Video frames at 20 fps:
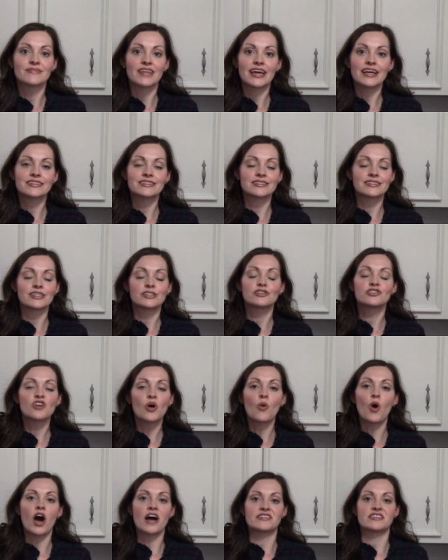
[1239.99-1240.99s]
It's
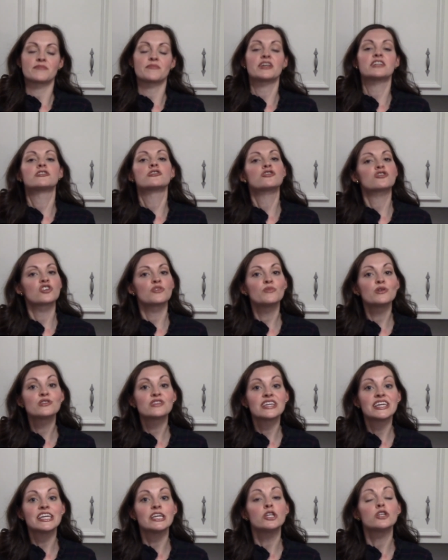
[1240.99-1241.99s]
so awesome. It distributes
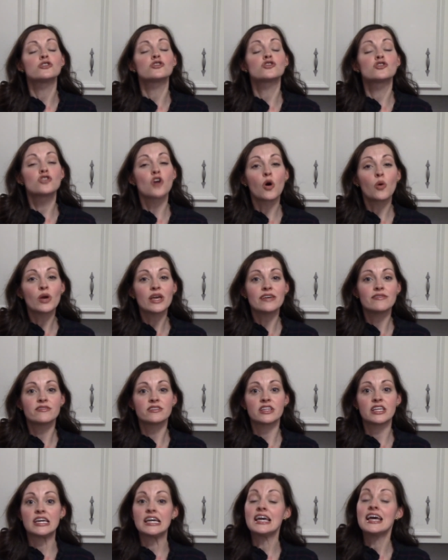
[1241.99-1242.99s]
heat so
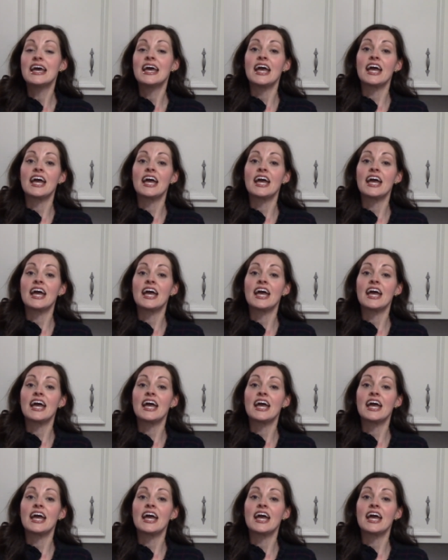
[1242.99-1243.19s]
evenly.